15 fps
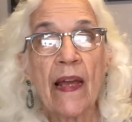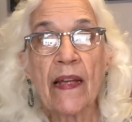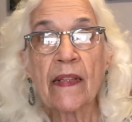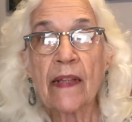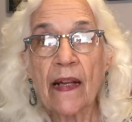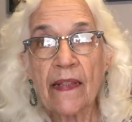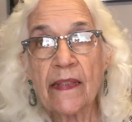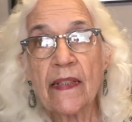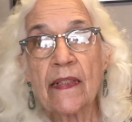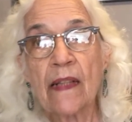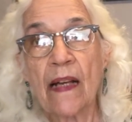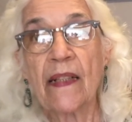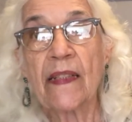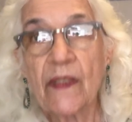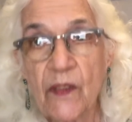In
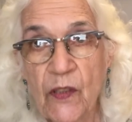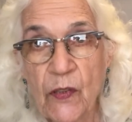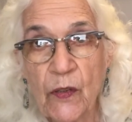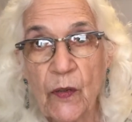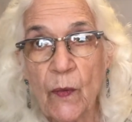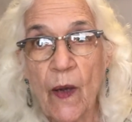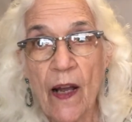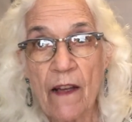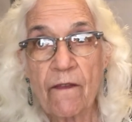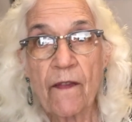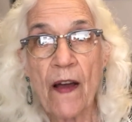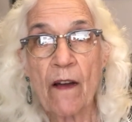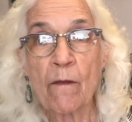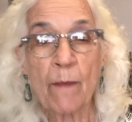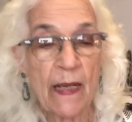1992, I
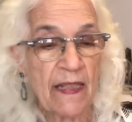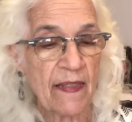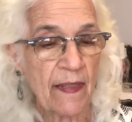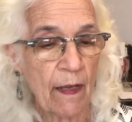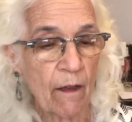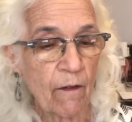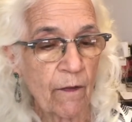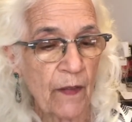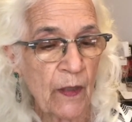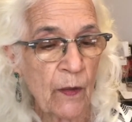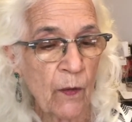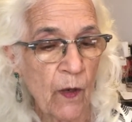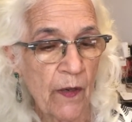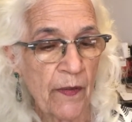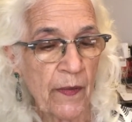found myself
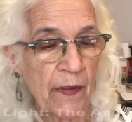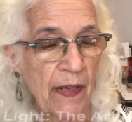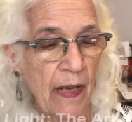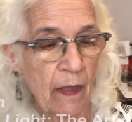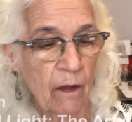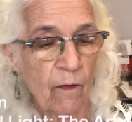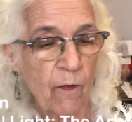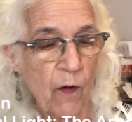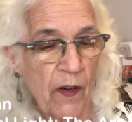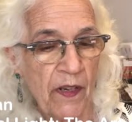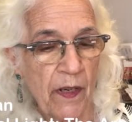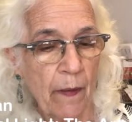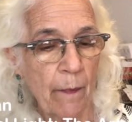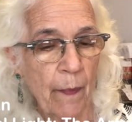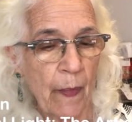in Northern
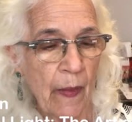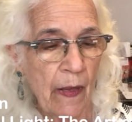California